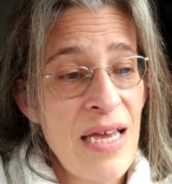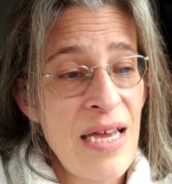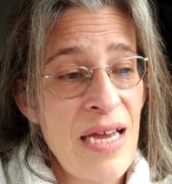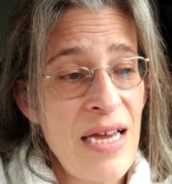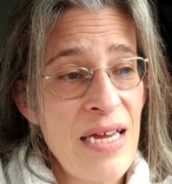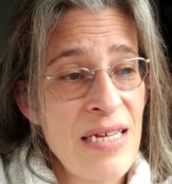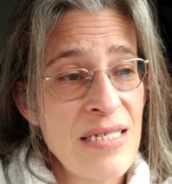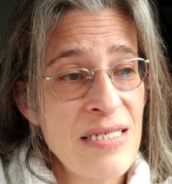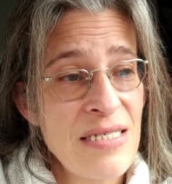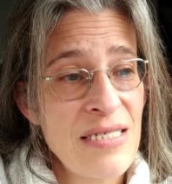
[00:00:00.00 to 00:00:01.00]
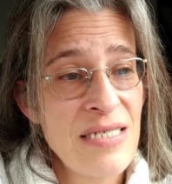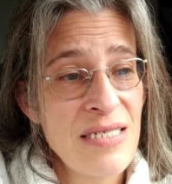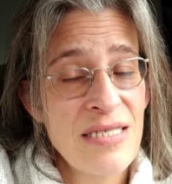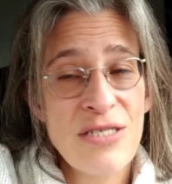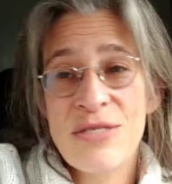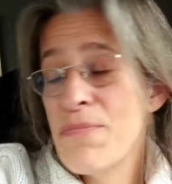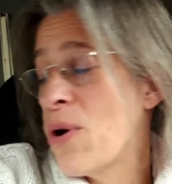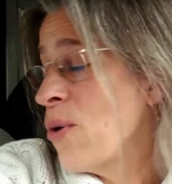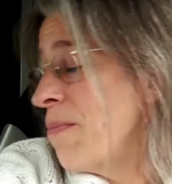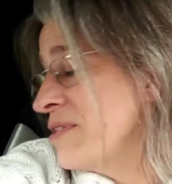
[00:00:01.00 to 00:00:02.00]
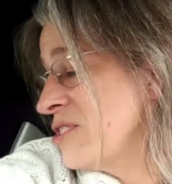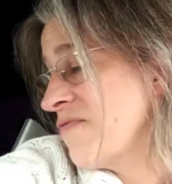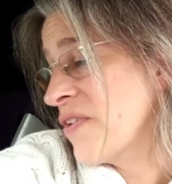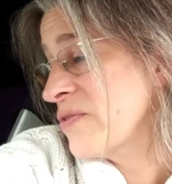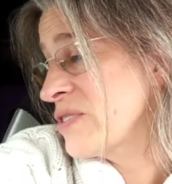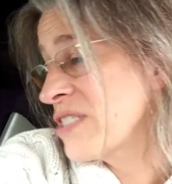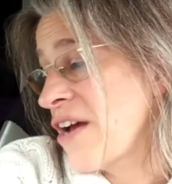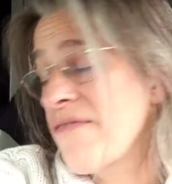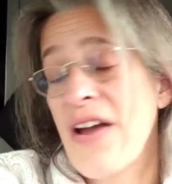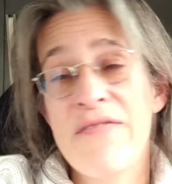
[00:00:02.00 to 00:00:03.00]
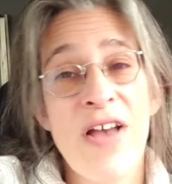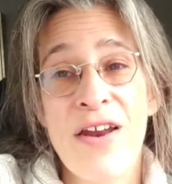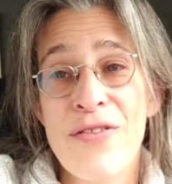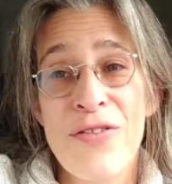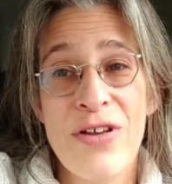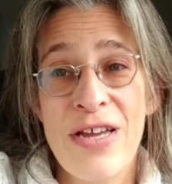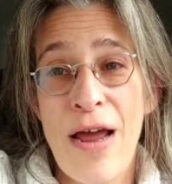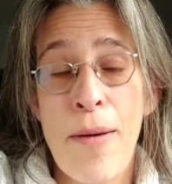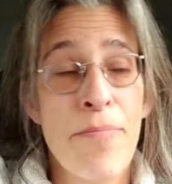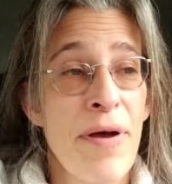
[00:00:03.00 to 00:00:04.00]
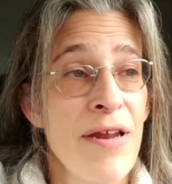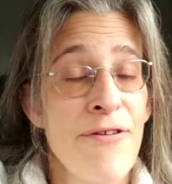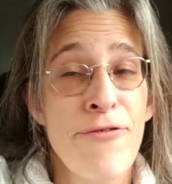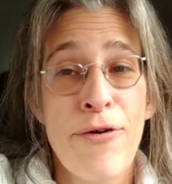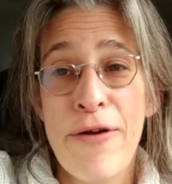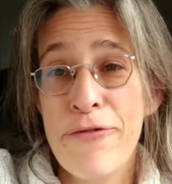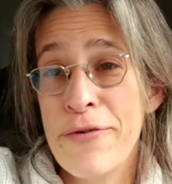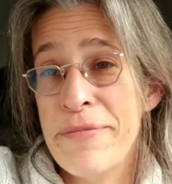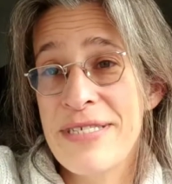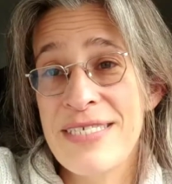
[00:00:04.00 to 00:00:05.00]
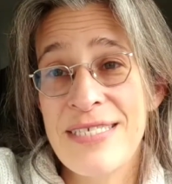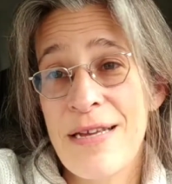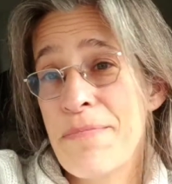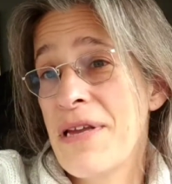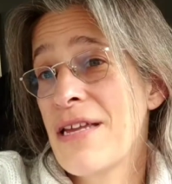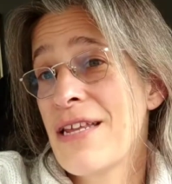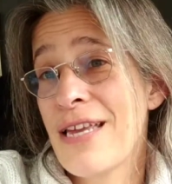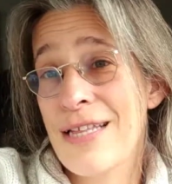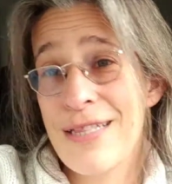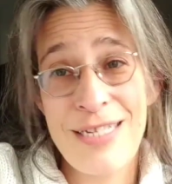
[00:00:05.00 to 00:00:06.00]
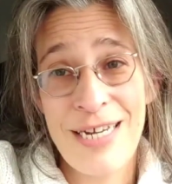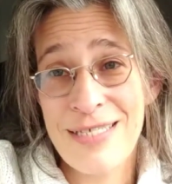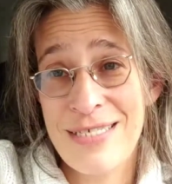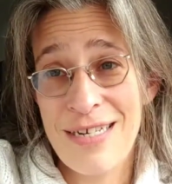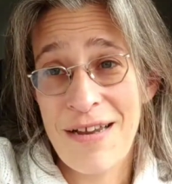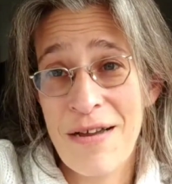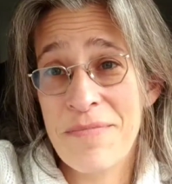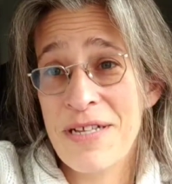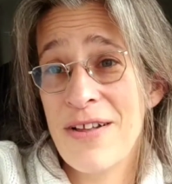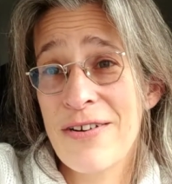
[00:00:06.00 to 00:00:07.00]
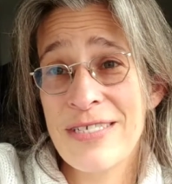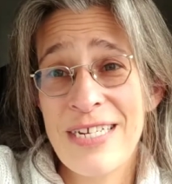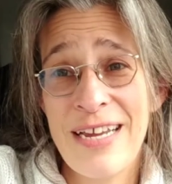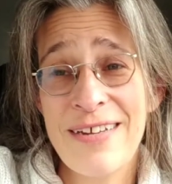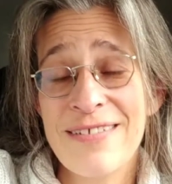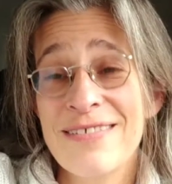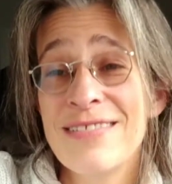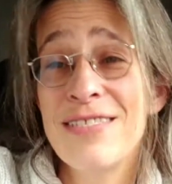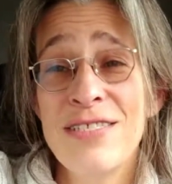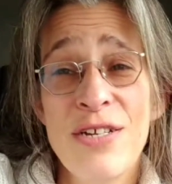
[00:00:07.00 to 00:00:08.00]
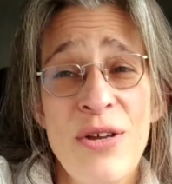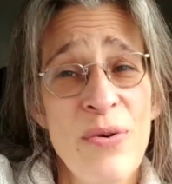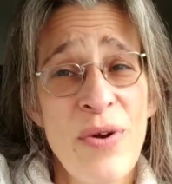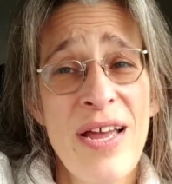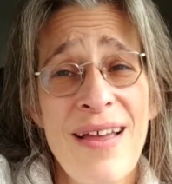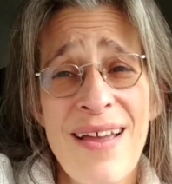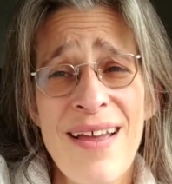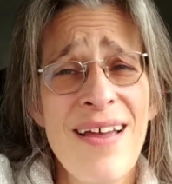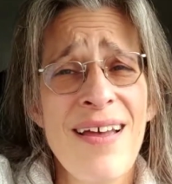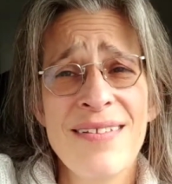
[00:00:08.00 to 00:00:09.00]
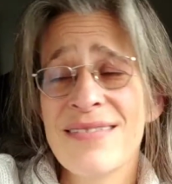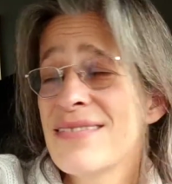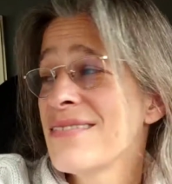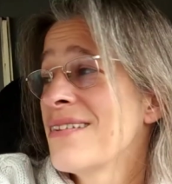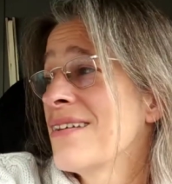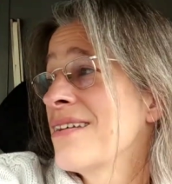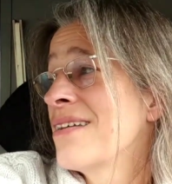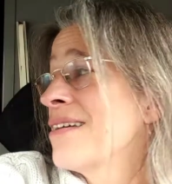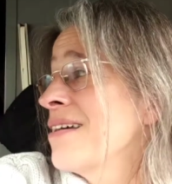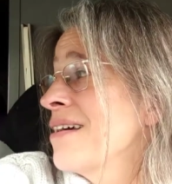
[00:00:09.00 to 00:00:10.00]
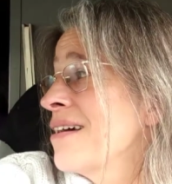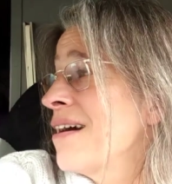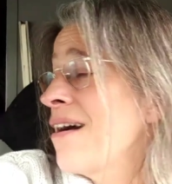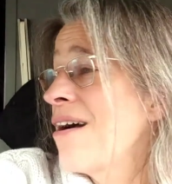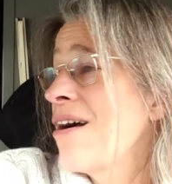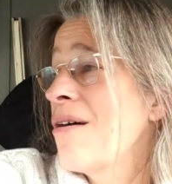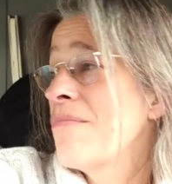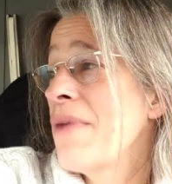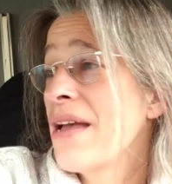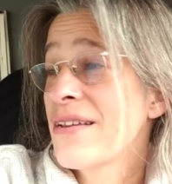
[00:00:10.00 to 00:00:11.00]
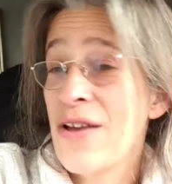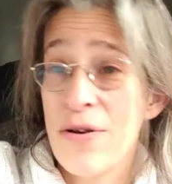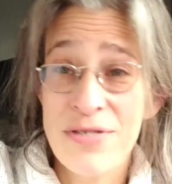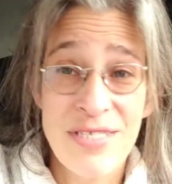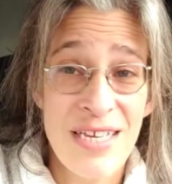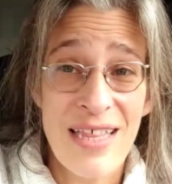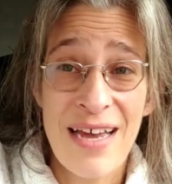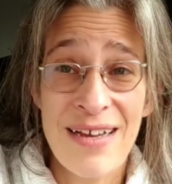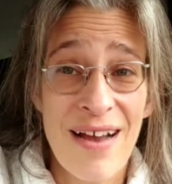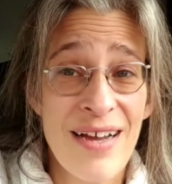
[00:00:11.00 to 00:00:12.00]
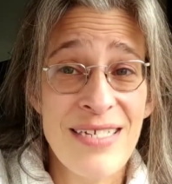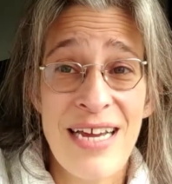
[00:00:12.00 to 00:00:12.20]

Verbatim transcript: and there's a whole bunch of other stuff. I've got to look it up. But if you're ever in Mississippi and you get the chance to come to Clarksdale, do it. Um, and go see that guy